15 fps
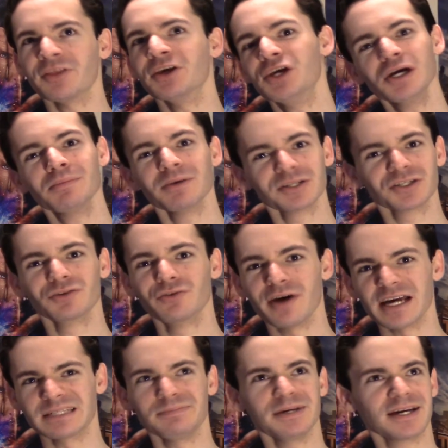the humor to
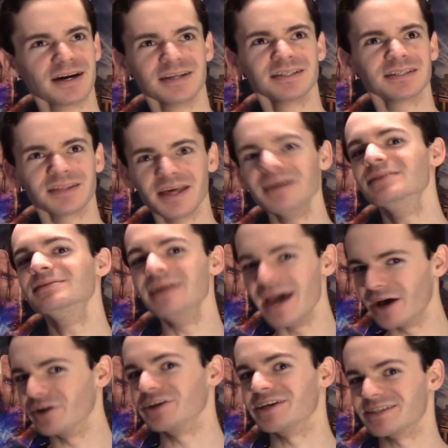rest because they
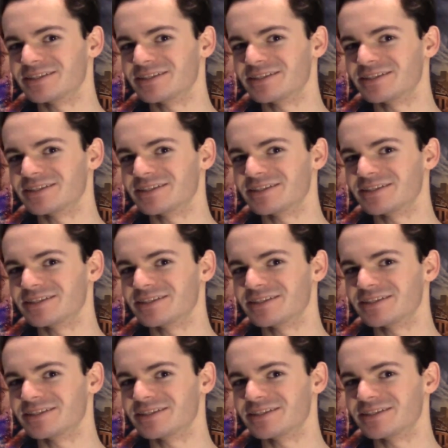nailed it.